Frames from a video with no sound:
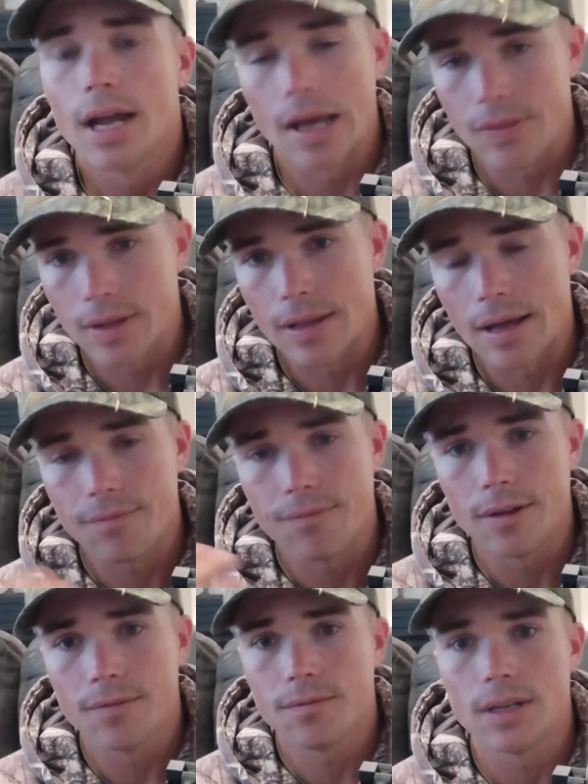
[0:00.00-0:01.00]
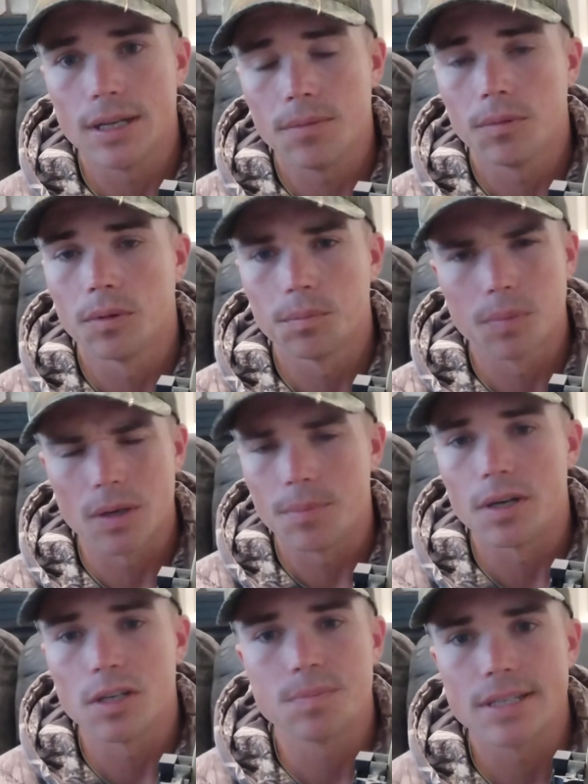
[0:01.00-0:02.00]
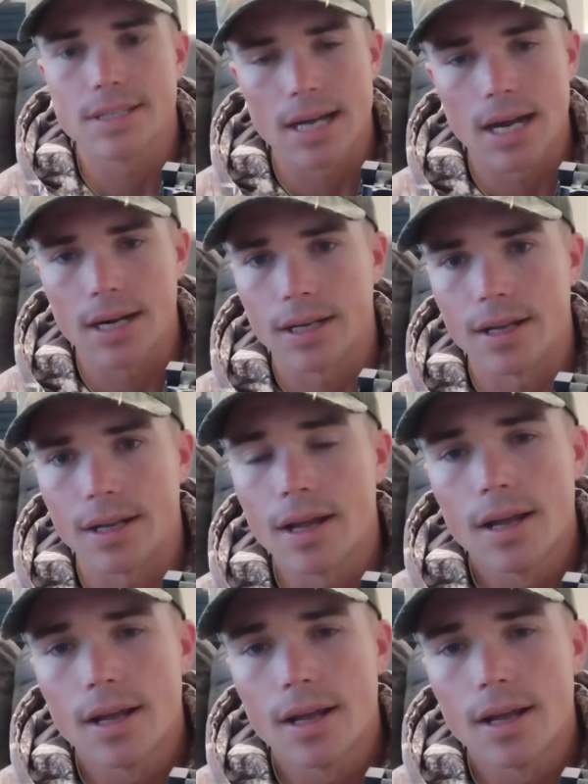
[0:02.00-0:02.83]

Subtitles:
and then that 50 will pretty much be sighted in.